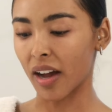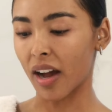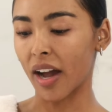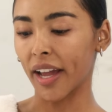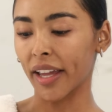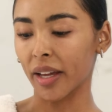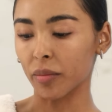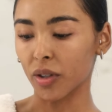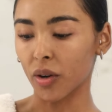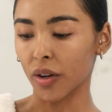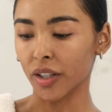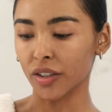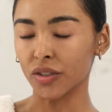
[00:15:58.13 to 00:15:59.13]
I am
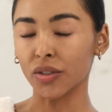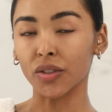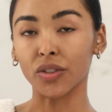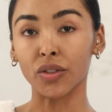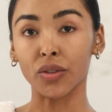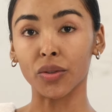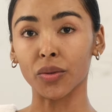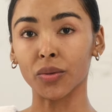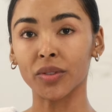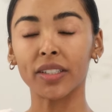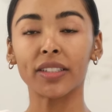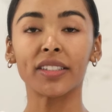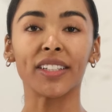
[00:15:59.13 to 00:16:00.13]
going to use
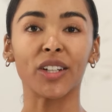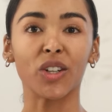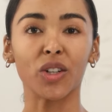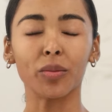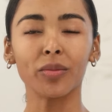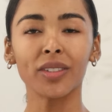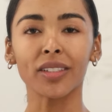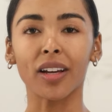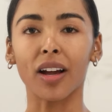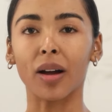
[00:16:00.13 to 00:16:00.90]
serums,